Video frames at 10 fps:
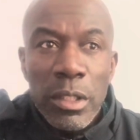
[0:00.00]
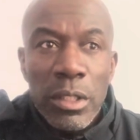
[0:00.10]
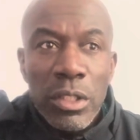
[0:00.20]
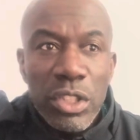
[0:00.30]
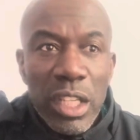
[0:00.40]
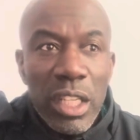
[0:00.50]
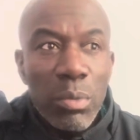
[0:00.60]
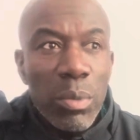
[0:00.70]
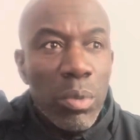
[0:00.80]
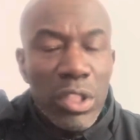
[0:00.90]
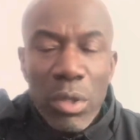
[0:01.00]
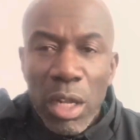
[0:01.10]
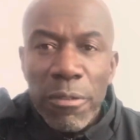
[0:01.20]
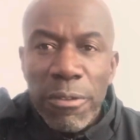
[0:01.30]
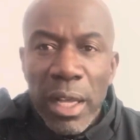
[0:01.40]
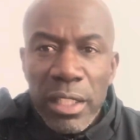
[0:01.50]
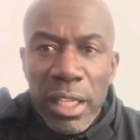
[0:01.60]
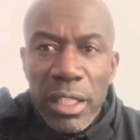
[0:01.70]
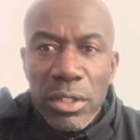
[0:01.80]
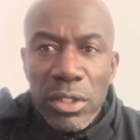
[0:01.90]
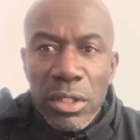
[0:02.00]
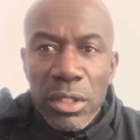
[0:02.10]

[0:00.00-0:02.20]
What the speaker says: she was a qualified nurse.